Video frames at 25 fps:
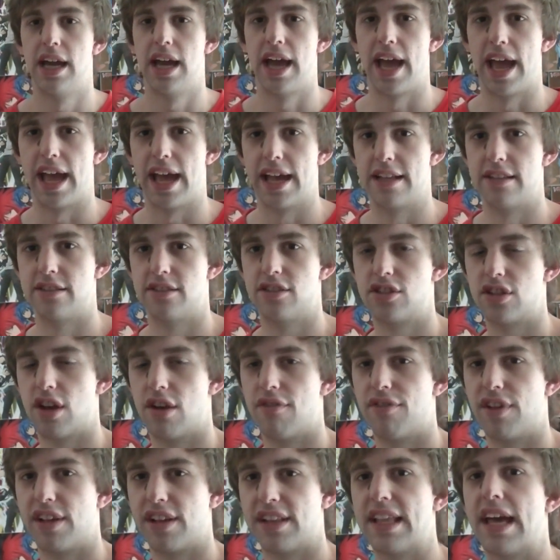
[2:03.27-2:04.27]
and
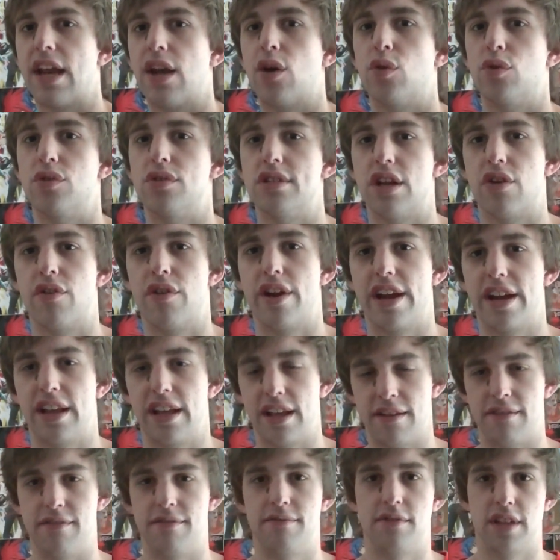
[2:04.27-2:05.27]
stuff like that. Will
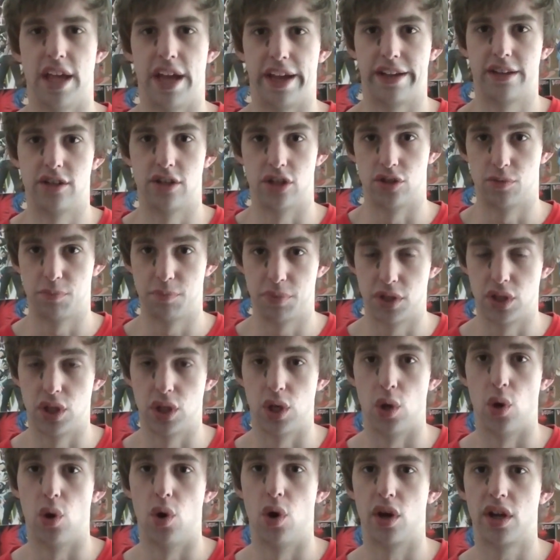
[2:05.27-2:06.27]
generate like just
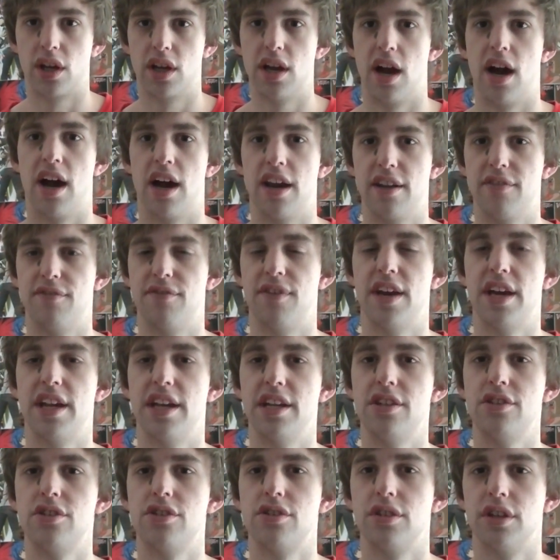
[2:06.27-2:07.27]
pure card
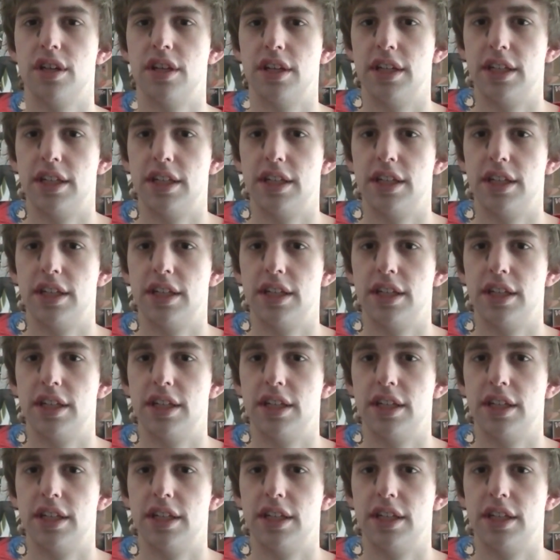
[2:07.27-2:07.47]
advantage,